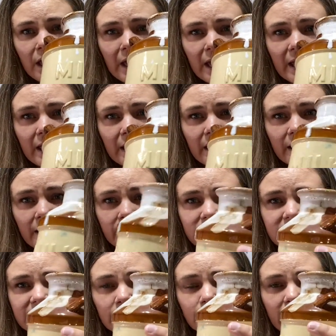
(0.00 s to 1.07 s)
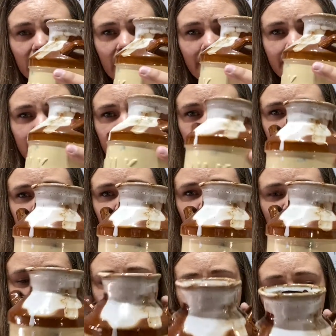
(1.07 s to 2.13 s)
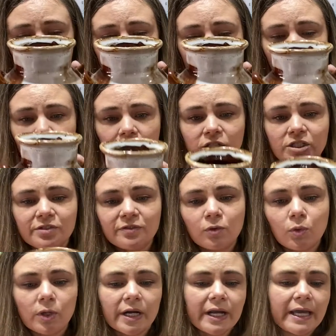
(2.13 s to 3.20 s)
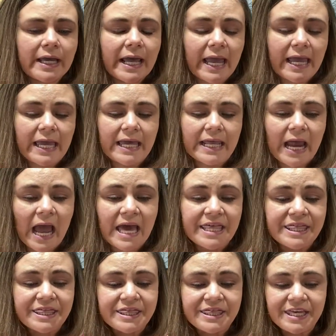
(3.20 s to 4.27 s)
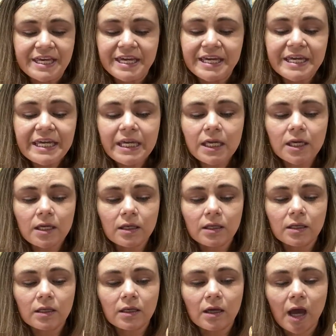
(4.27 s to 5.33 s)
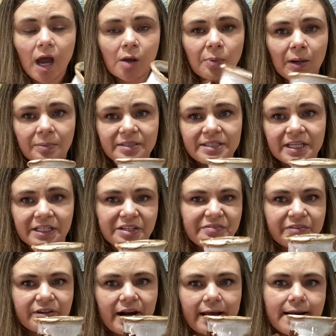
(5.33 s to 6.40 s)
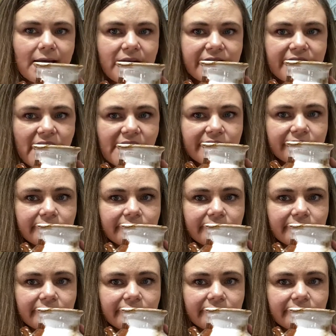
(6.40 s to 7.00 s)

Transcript: and see what happens. But I paid $2 for it and I think I'll probably sell it for nine ninety five.